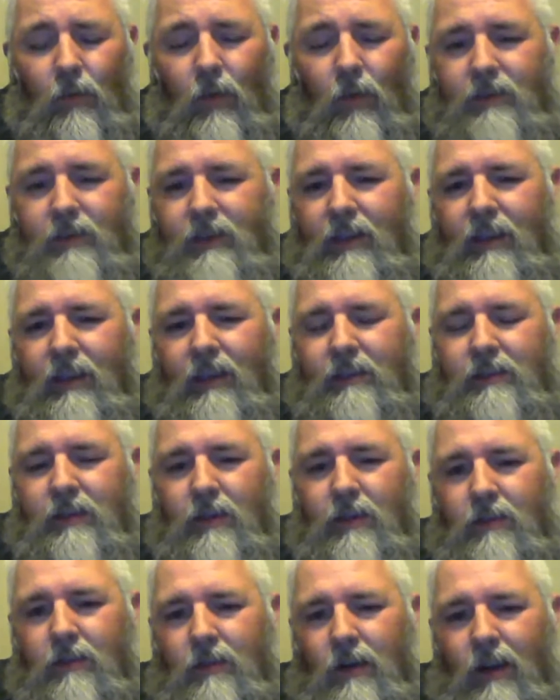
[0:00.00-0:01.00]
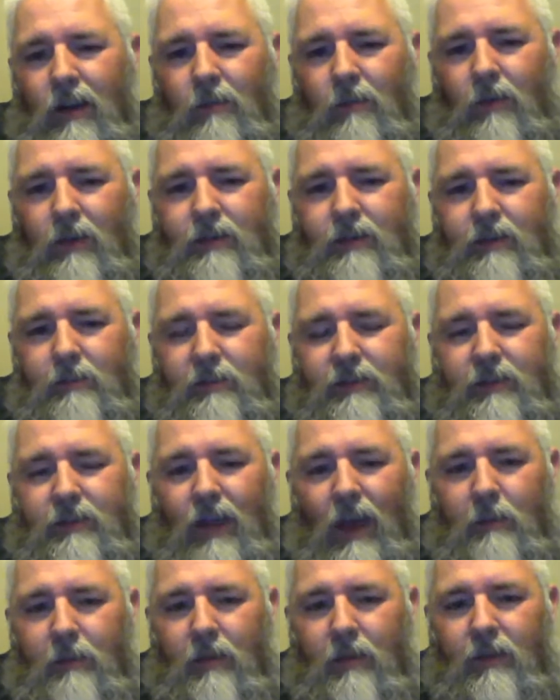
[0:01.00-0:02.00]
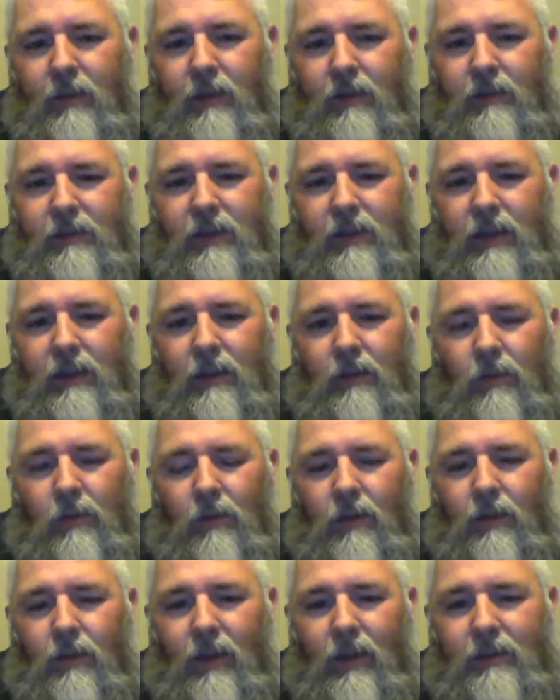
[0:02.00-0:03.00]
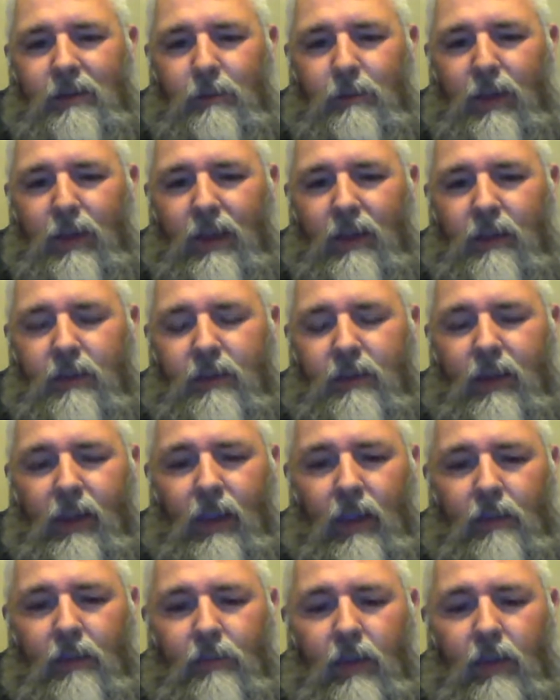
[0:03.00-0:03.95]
Once he gets Ukraine, what's him stopping him to continue on? That's the biggest thing.